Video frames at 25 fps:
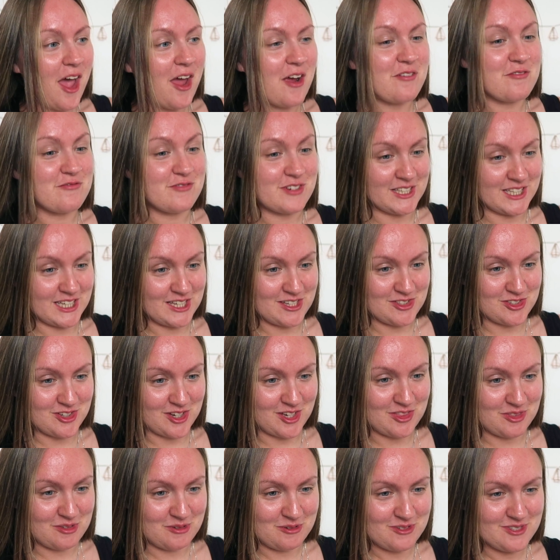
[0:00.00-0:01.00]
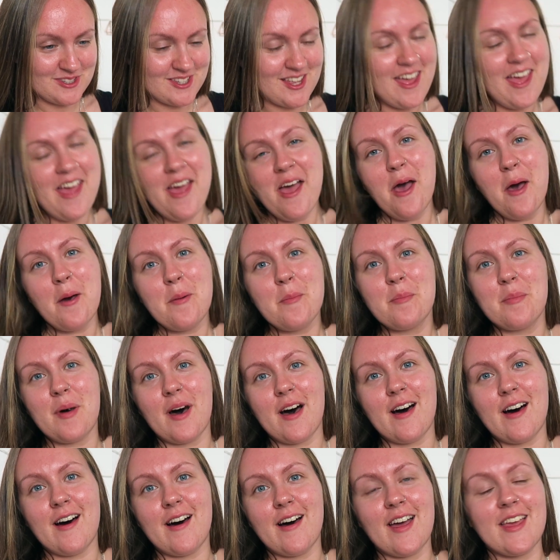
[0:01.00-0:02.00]
Really enjoyed those.
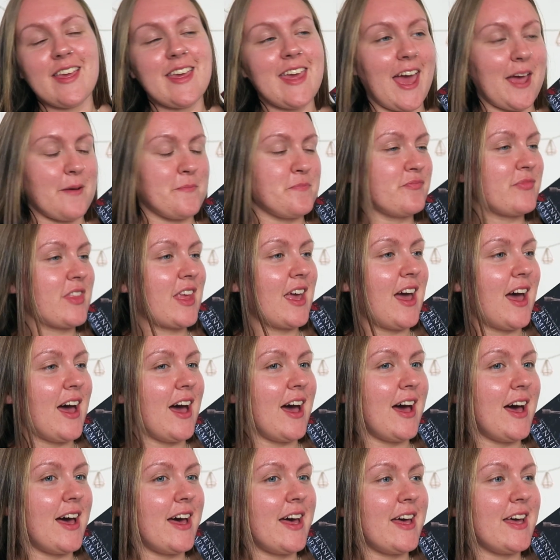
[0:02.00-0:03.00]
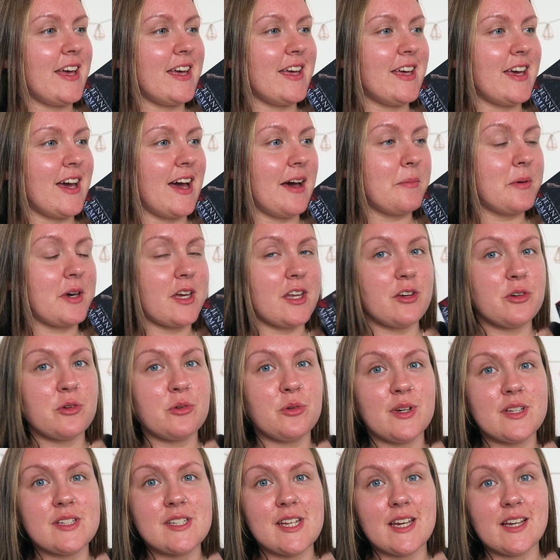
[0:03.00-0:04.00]
But yeah, I am going to
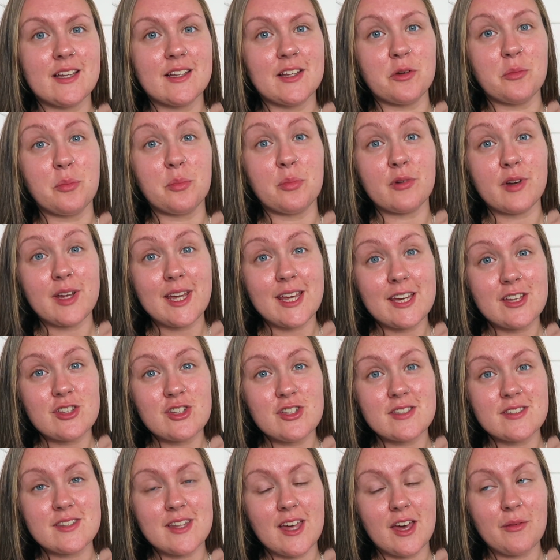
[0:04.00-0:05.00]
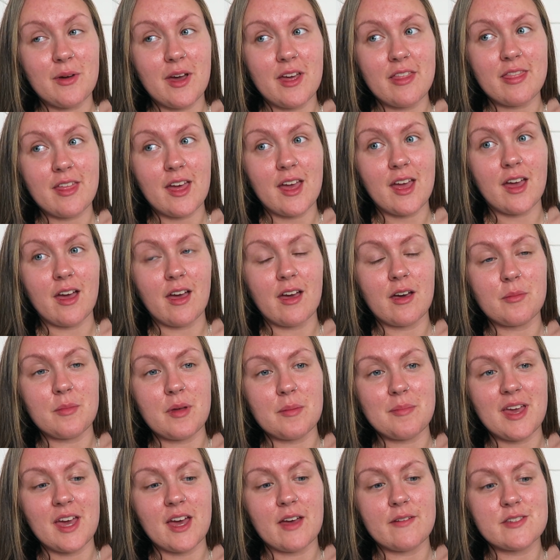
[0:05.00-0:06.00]
go and take a little break just now, I think.
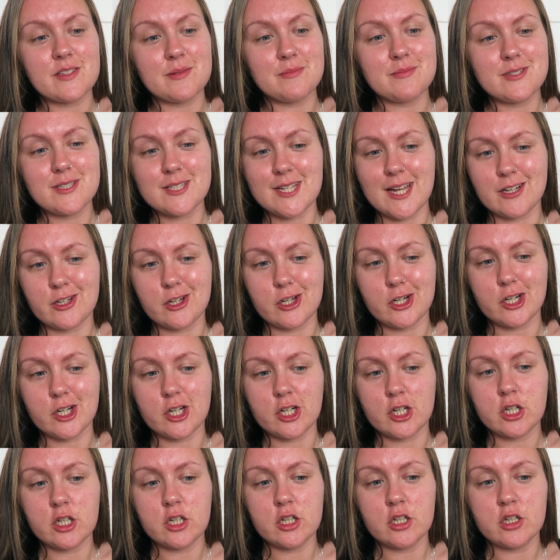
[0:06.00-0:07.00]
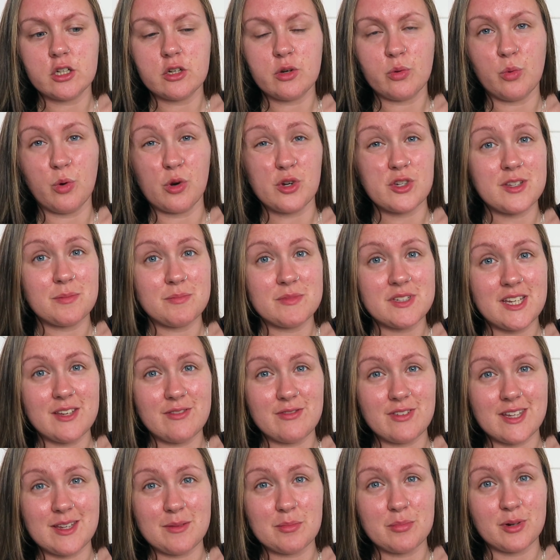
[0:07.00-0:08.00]
Maybe have some dinner, watch some
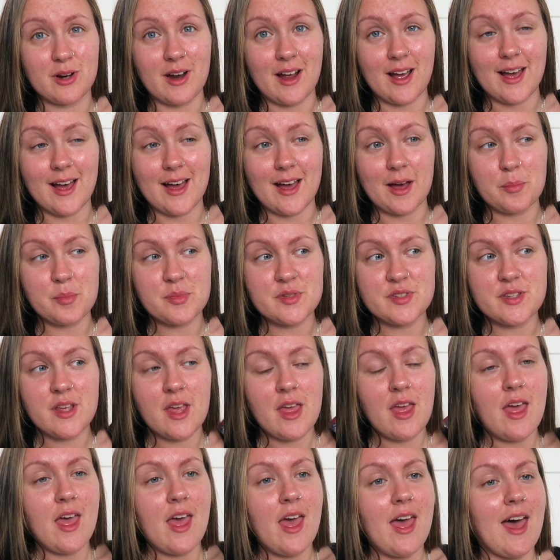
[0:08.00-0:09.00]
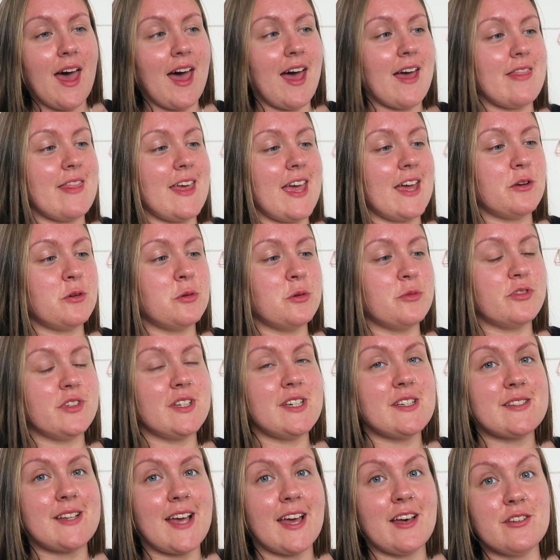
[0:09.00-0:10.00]
TV perhaps, and then
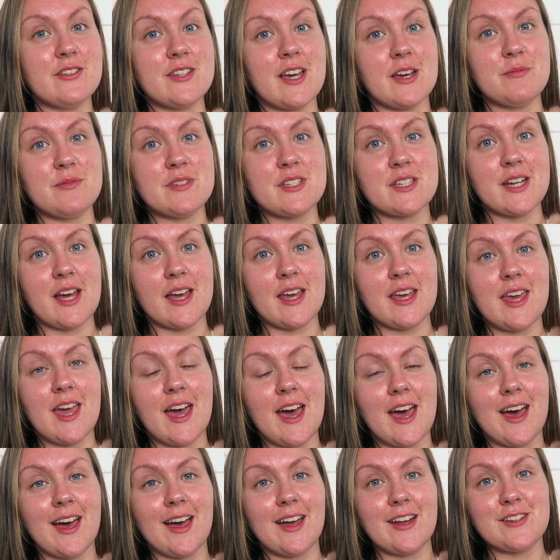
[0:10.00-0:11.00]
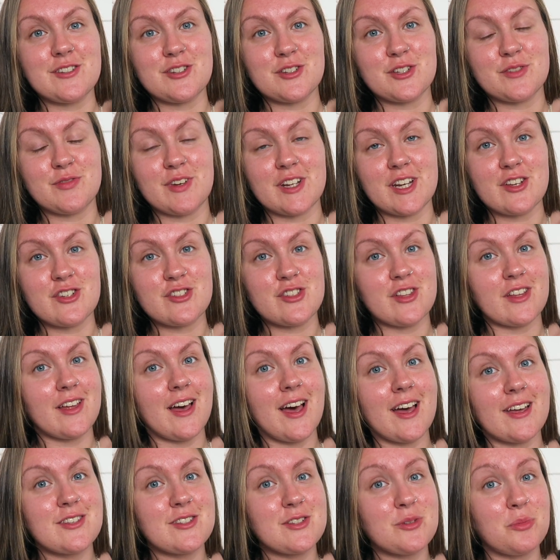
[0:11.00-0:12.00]
hopefully settle down tonight and just finish the
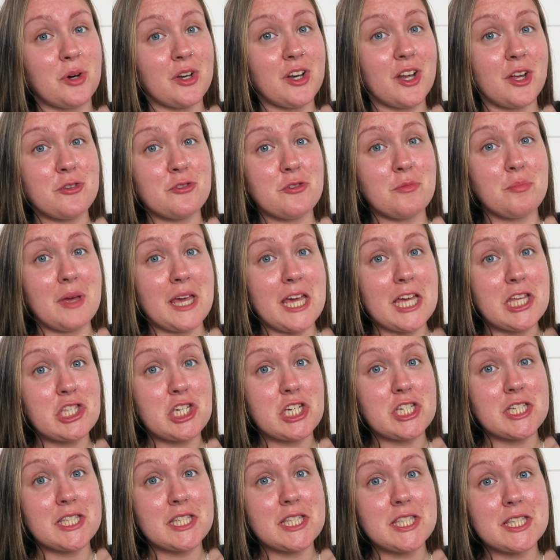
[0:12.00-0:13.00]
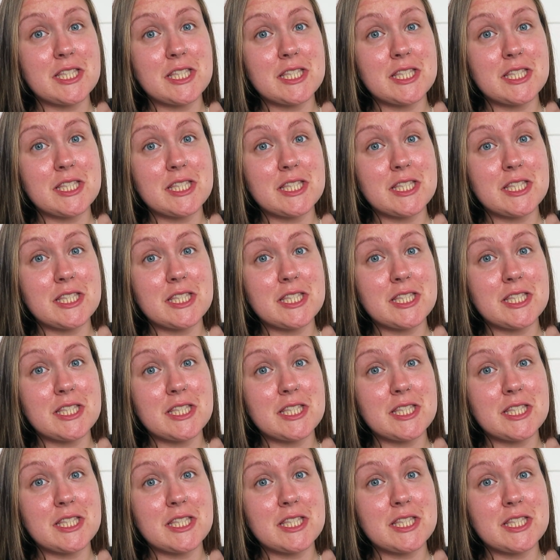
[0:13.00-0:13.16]
last 100 pages.